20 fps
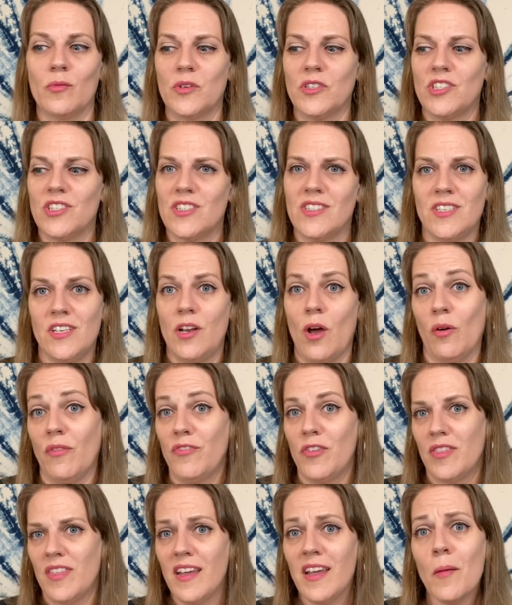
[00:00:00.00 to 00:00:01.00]
which is,
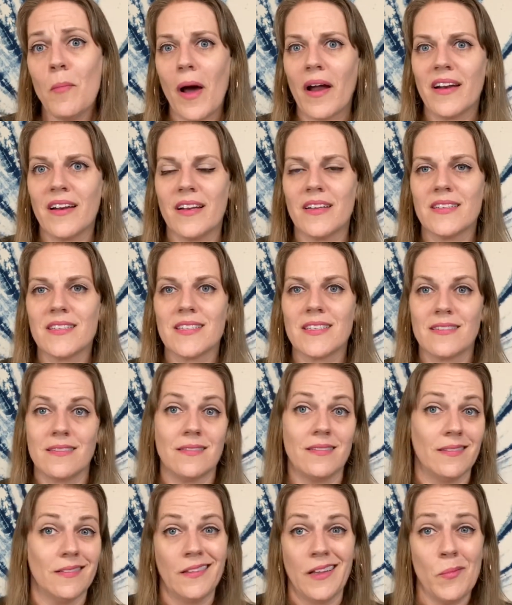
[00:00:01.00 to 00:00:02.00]
if you think about it, it's
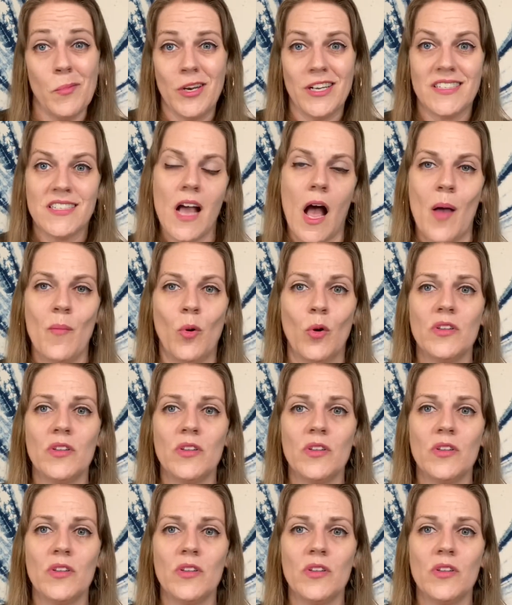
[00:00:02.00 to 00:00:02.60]
limited time